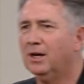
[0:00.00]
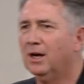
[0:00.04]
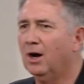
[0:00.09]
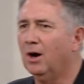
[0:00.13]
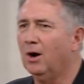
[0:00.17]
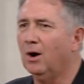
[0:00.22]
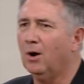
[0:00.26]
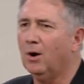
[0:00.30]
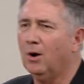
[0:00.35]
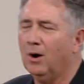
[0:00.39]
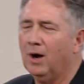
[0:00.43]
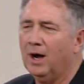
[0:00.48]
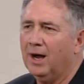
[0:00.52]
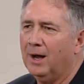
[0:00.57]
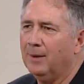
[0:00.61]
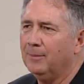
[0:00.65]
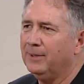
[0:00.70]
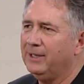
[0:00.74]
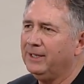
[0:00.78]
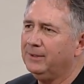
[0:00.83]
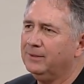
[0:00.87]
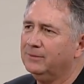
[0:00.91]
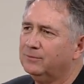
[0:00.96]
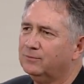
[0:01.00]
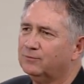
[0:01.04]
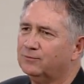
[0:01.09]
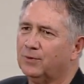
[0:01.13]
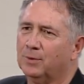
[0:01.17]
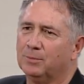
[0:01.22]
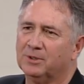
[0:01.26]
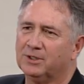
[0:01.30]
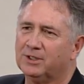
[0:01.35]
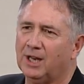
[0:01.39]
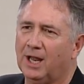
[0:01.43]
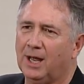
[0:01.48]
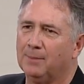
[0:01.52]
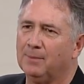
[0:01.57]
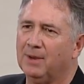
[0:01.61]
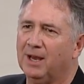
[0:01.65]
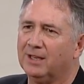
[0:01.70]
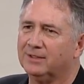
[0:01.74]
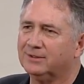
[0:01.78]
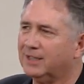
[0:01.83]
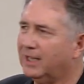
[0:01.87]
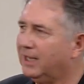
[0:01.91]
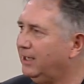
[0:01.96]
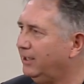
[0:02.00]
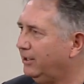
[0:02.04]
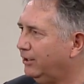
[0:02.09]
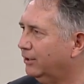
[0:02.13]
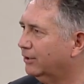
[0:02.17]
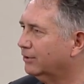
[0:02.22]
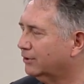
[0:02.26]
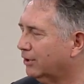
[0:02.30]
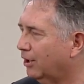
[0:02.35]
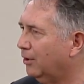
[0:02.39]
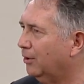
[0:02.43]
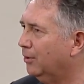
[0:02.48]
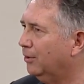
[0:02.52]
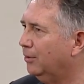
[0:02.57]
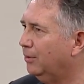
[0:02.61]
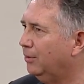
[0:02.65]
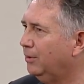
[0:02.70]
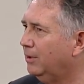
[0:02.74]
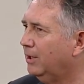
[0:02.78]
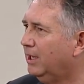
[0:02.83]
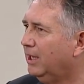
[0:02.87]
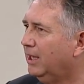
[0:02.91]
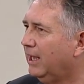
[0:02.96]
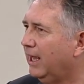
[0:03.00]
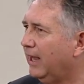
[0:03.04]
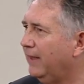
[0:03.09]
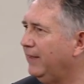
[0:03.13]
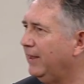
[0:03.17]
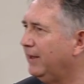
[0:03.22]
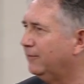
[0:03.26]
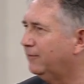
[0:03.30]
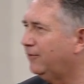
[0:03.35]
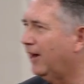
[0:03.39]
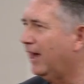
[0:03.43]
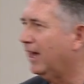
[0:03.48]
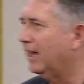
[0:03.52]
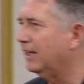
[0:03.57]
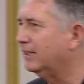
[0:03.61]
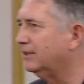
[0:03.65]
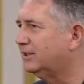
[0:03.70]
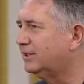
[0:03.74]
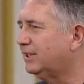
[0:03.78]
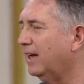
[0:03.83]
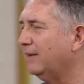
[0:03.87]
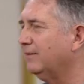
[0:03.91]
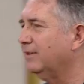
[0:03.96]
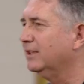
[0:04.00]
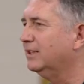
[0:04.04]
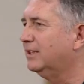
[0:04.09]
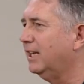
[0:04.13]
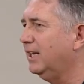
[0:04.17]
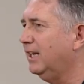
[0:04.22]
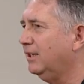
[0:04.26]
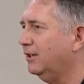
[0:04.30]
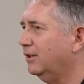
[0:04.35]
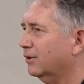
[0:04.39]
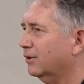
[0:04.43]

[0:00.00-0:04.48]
Oh, I mean, from the time I was eight years old, and then finally 17